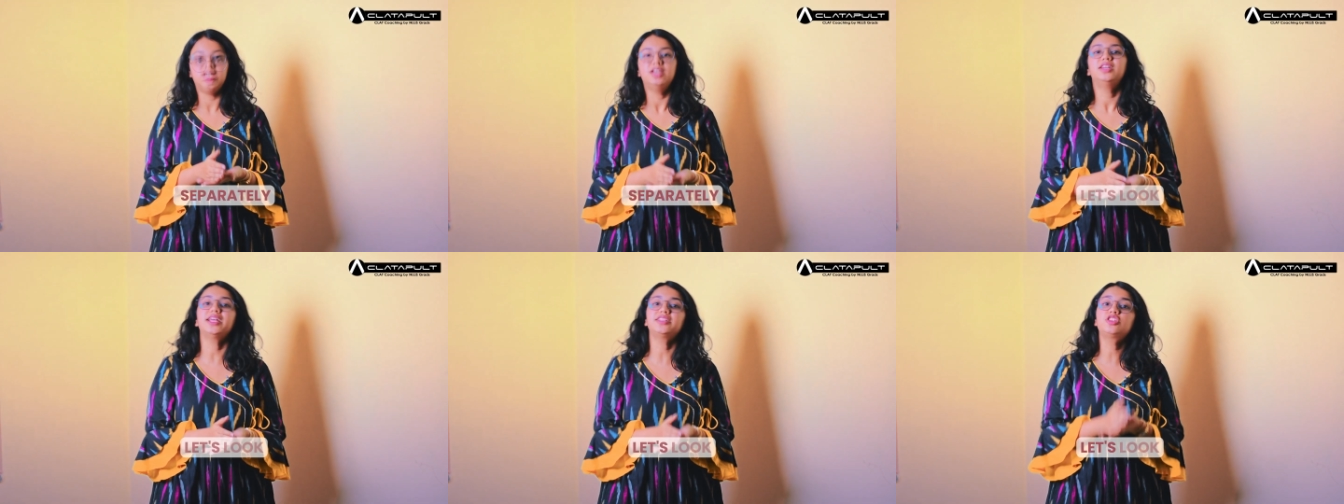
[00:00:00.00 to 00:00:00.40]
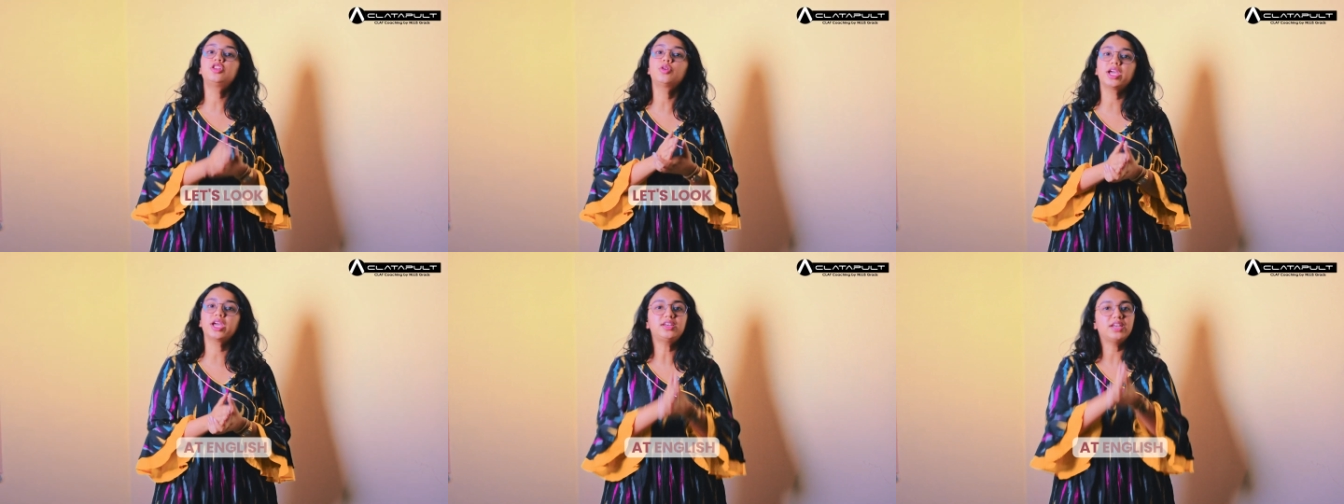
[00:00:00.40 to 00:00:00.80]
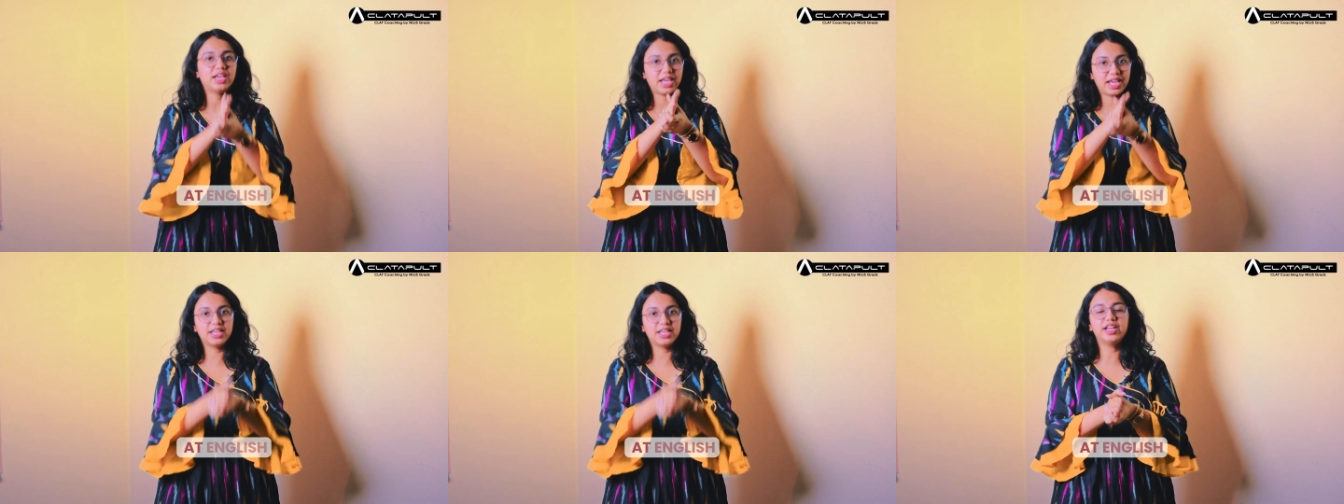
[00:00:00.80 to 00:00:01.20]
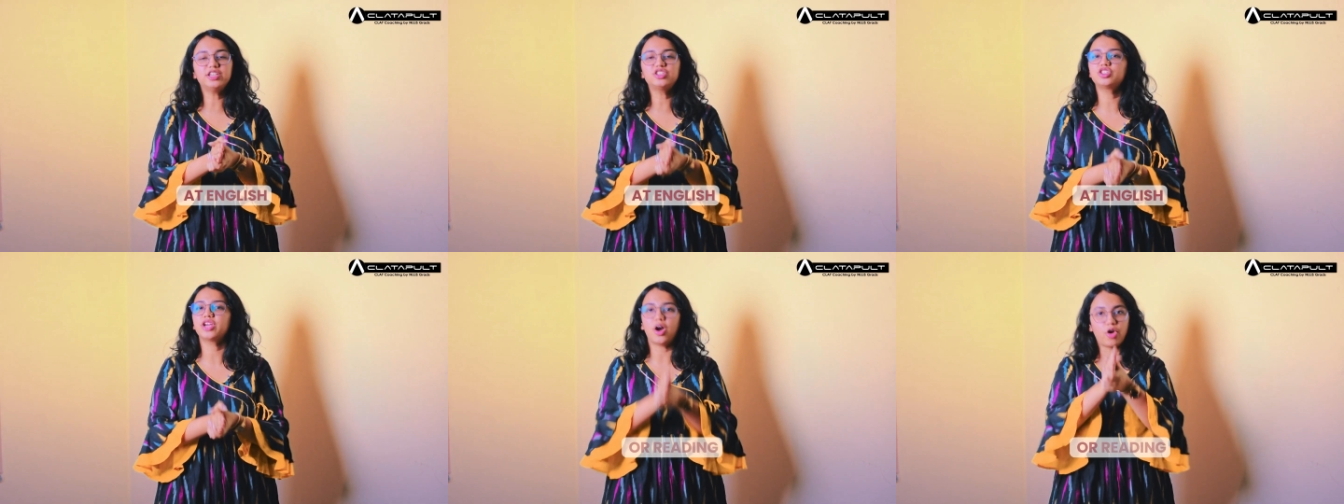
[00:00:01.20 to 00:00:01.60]
Let's look at
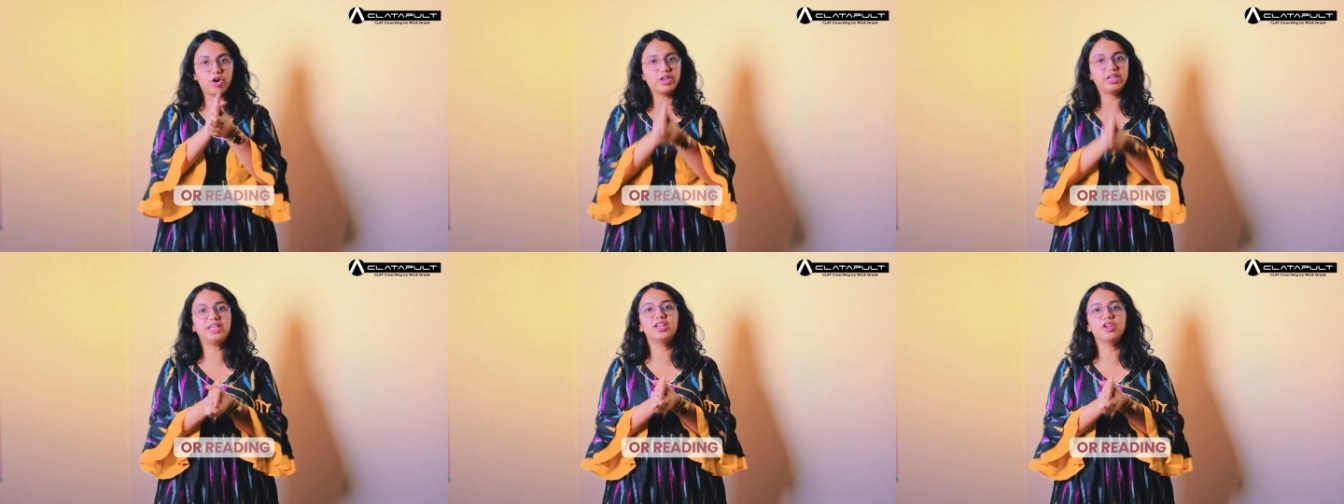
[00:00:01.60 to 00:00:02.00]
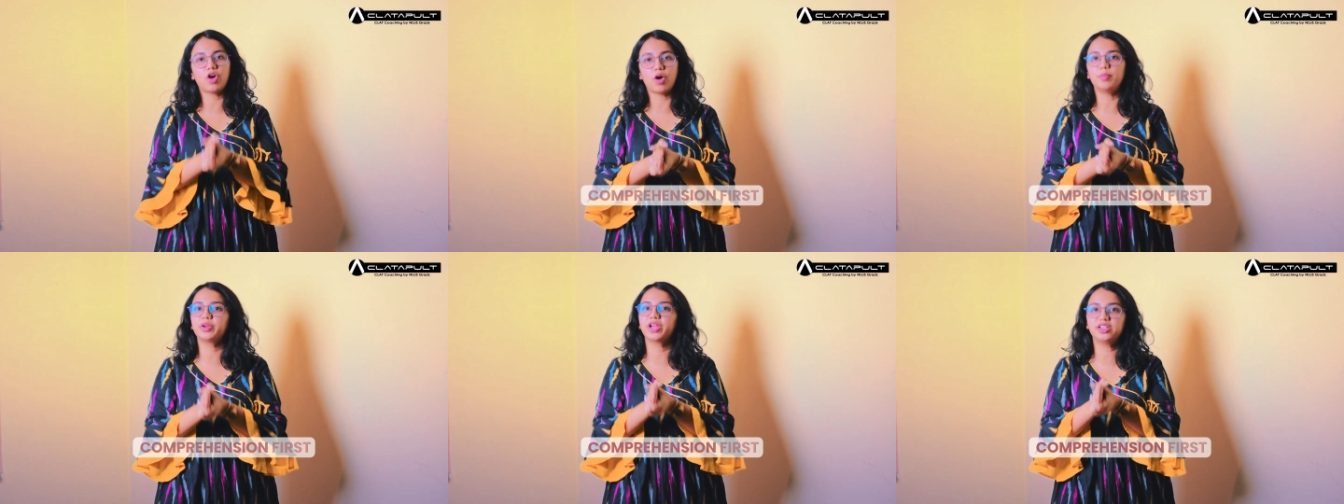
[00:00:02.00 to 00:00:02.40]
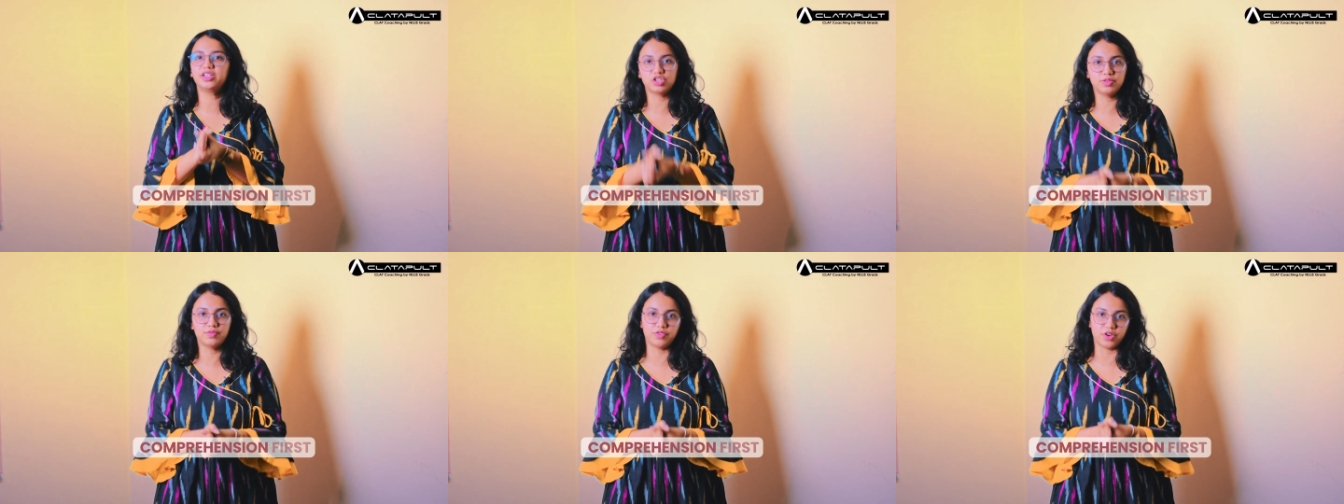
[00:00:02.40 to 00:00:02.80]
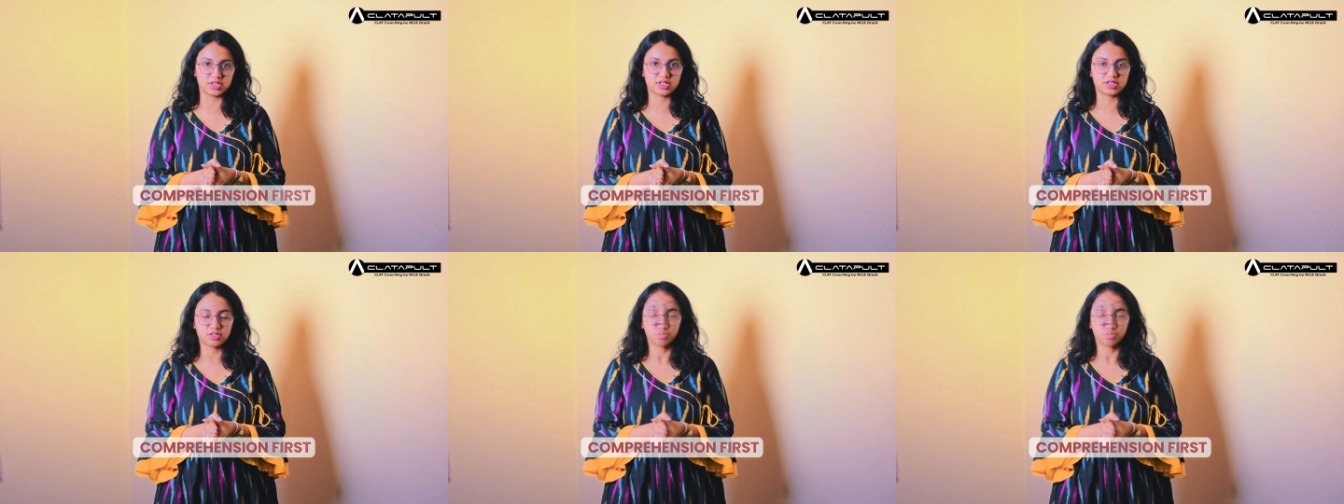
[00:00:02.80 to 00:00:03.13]
English or reading comprehension first.